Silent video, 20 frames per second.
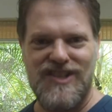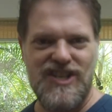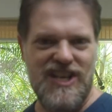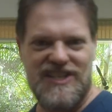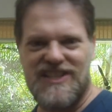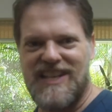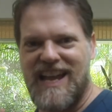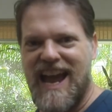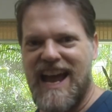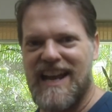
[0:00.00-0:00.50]

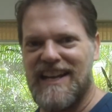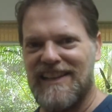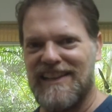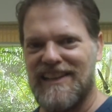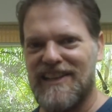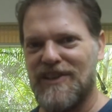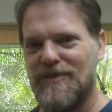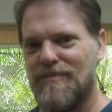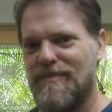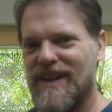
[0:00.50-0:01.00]
just to add a
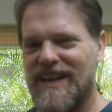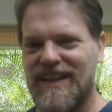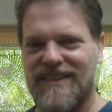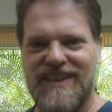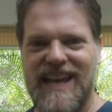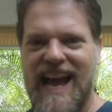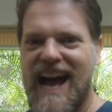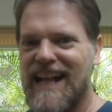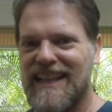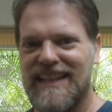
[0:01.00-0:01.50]
little bit of
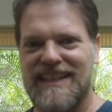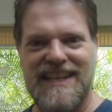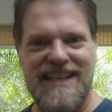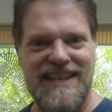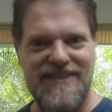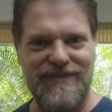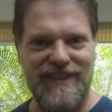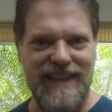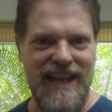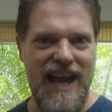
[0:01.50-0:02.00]

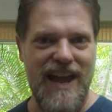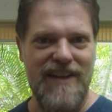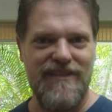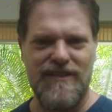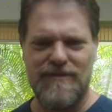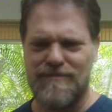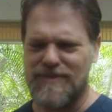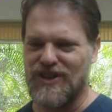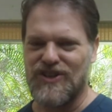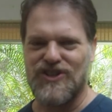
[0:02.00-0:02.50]
garlicky
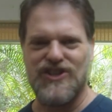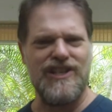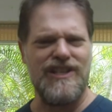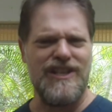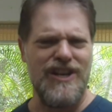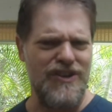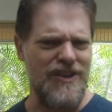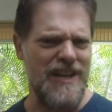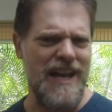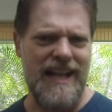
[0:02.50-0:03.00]
flavor, because you
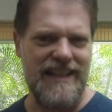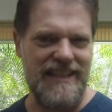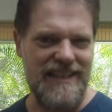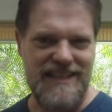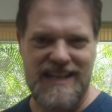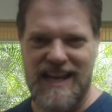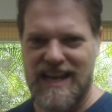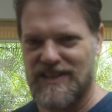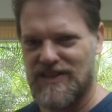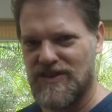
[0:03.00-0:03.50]
know garlic
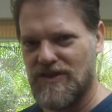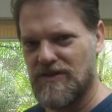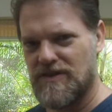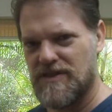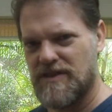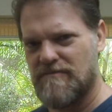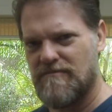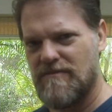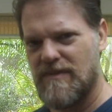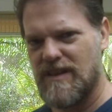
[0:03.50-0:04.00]
tastes
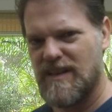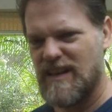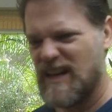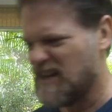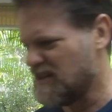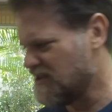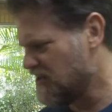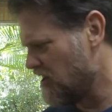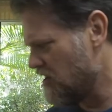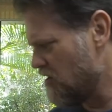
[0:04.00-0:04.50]
awesome. And
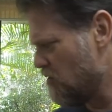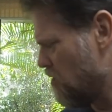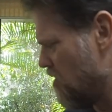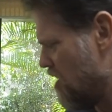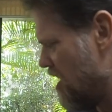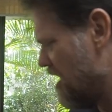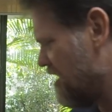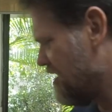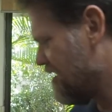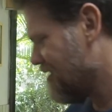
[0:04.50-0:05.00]
I'll tell you
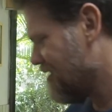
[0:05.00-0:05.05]
what,